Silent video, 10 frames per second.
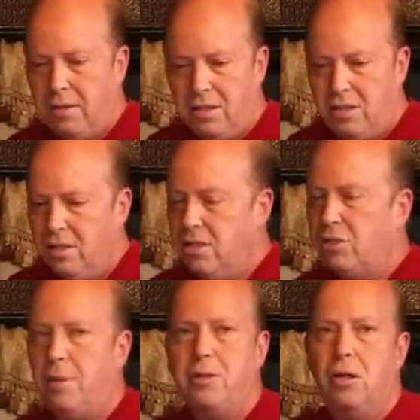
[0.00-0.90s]
stripped it
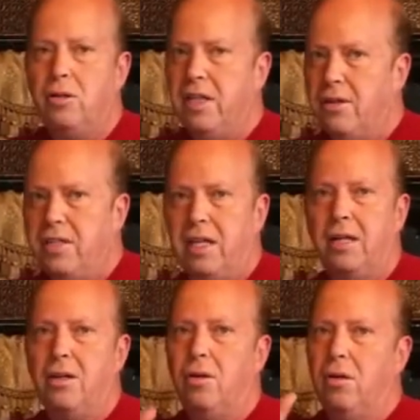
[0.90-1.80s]
all down, taken it
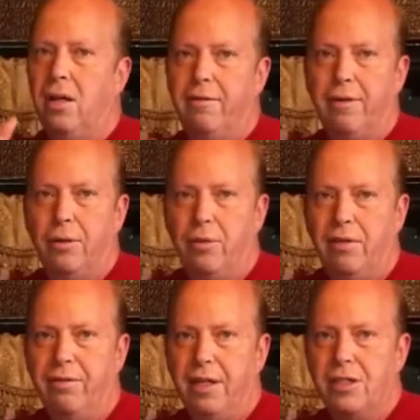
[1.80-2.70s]
all off, and
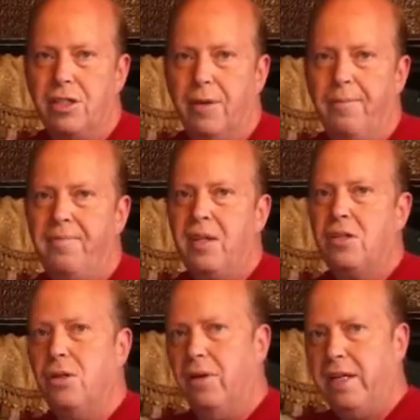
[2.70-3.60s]
refinished it. So
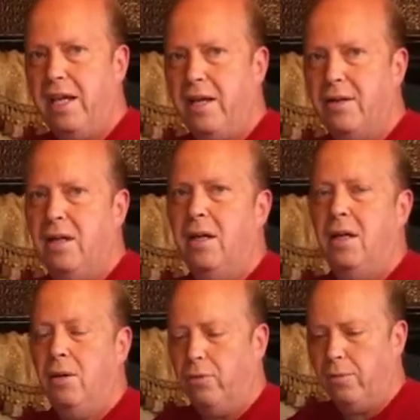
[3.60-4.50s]
again,
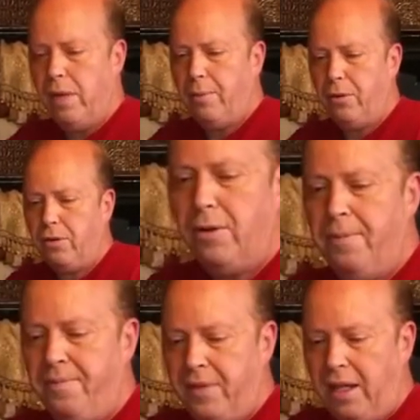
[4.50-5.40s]
remember,
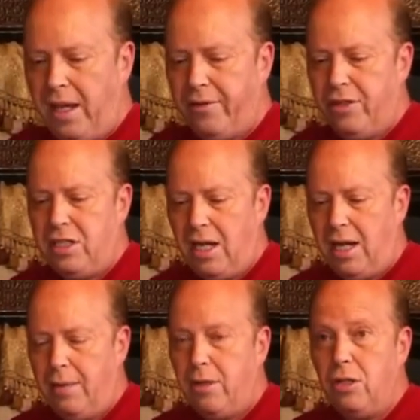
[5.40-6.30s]
every
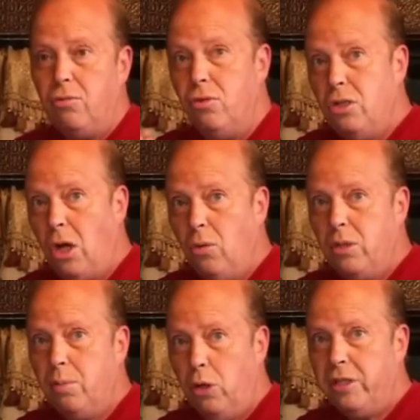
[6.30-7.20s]
time you don't
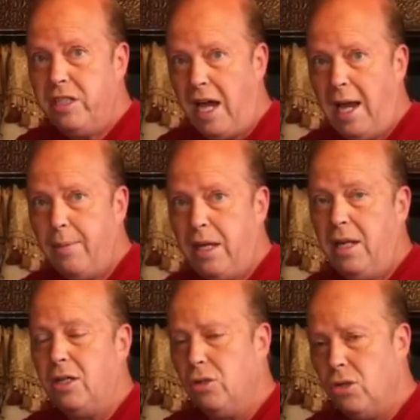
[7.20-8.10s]
put time in
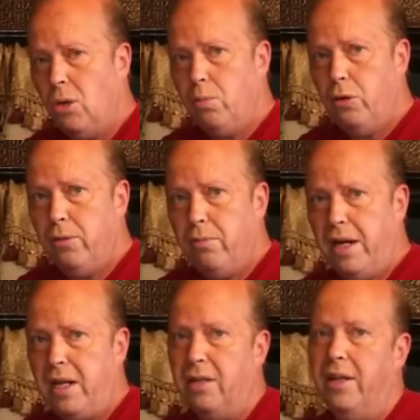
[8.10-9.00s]
and you don't put
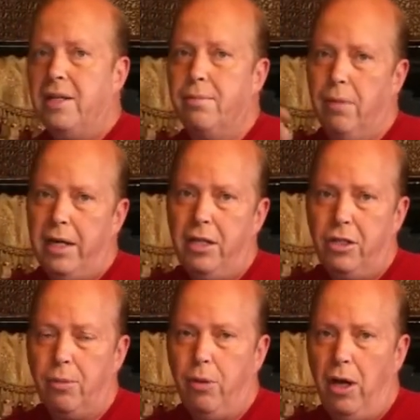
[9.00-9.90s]
money in, that's money in
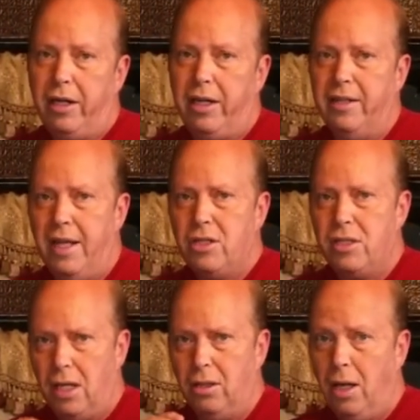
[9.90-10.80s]
your pocket. And
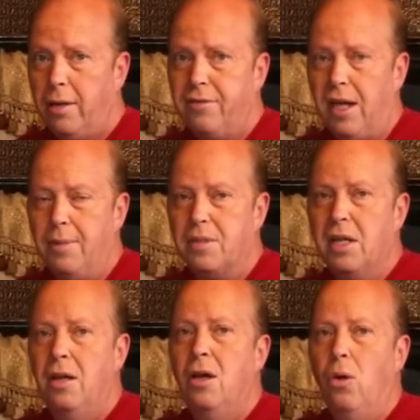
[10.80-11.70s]
that's a lot of times
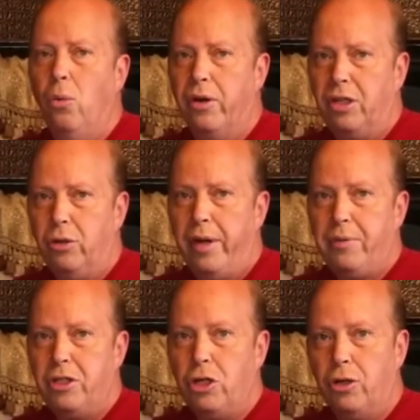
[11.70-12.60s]
where the great
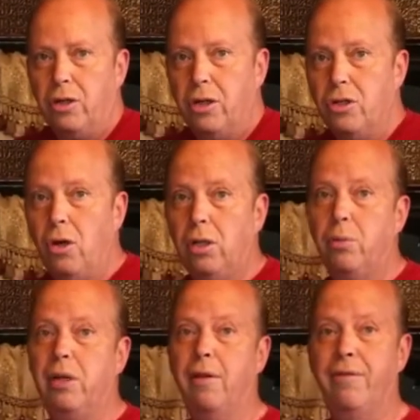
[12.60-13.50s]
return on the dollar
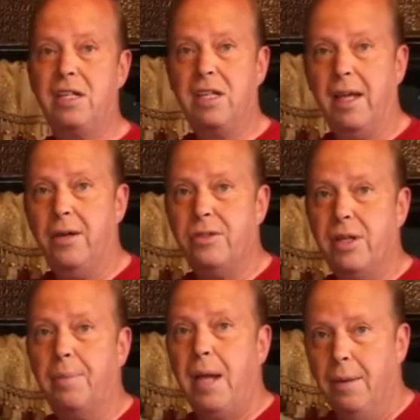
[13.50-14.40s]
when you're fixing a house
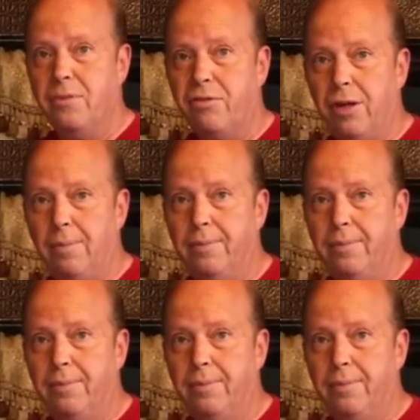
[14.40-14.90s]
up comes from.